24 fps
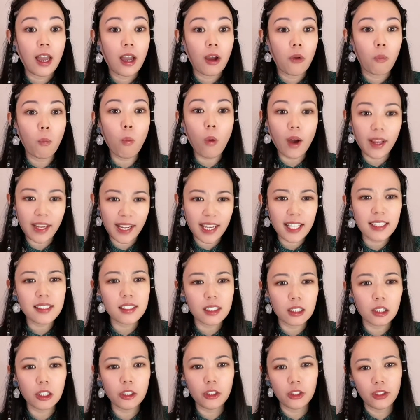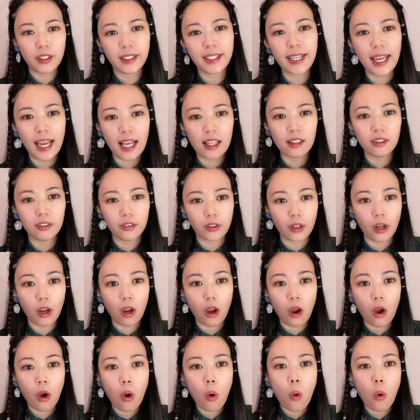What is a lunar calendar?